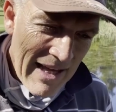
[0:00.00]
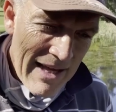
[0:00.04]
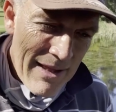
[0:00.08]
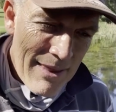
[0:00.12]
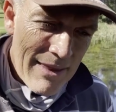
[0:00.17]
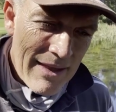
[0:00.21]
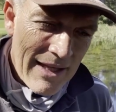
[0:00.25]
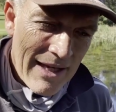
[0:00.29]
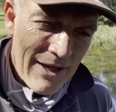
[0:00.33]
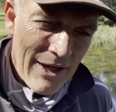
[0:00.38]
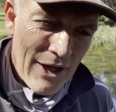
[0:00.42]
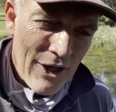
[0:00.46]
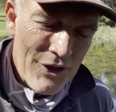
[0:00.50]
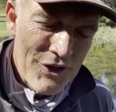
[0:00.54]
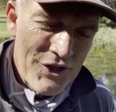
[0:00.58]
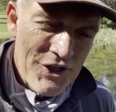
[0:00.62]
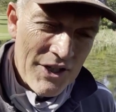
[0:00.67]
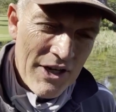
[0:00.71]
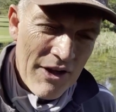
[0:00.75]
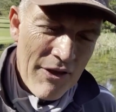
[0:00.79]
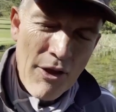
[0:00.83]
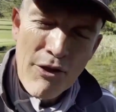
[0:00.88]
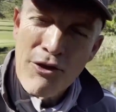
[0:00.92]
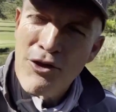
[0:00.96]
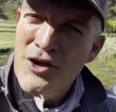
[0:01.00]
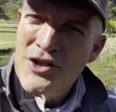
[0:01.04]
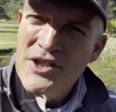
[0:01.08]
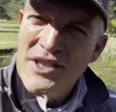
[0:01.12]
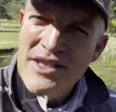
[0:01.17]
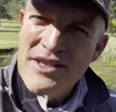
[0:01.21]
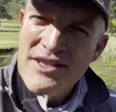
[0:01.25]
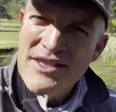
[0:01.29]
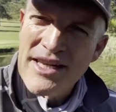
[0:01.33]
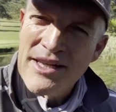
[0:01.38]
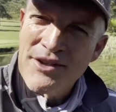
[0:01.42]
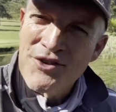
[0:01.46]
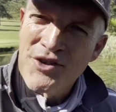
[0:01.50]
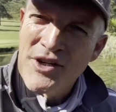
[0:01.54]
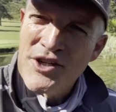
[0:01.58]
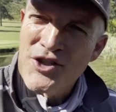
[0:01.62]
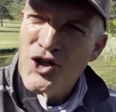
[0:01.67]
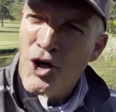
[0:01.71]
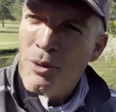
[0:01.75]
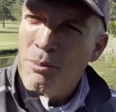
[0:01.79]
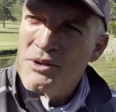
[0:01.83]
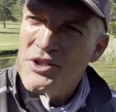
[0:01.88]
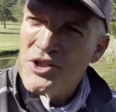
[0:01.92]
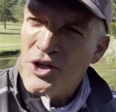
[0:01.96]
theologian in the 13th century,
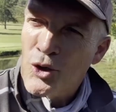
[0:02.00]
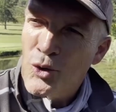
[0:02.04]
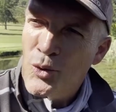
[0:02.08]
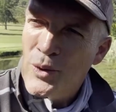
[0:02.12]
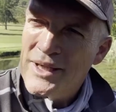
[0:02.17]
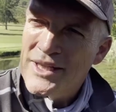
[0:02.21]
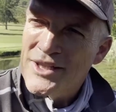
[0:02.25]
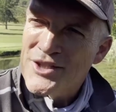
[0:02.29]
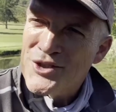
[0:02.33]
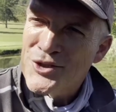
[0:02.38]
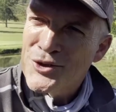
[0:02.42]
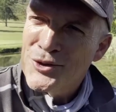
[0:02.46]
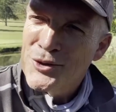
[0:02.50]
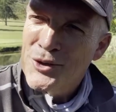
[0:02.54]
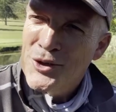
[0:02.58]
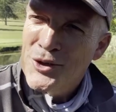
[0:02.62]
Thomas Aquinas, who